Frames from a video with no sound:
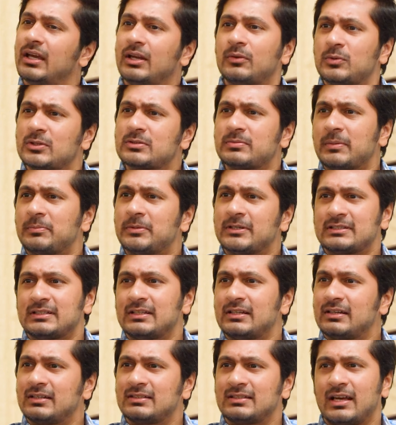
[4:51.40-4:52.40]
It was my
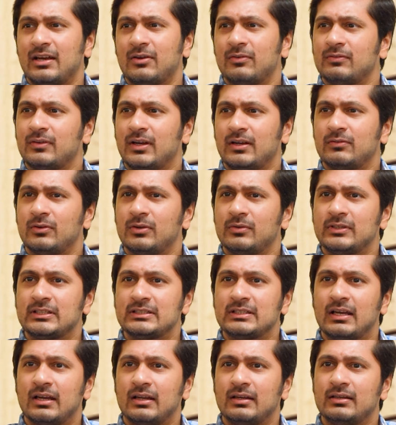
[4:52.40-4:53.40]
personal interest. I've
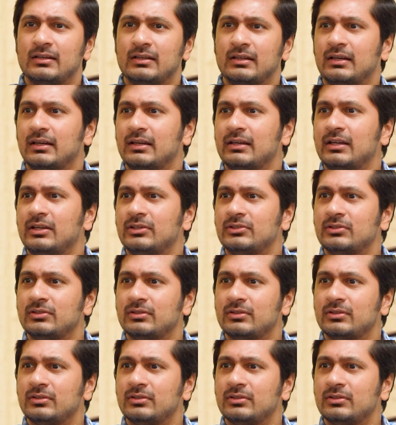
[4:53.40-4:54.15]
always had an inclination.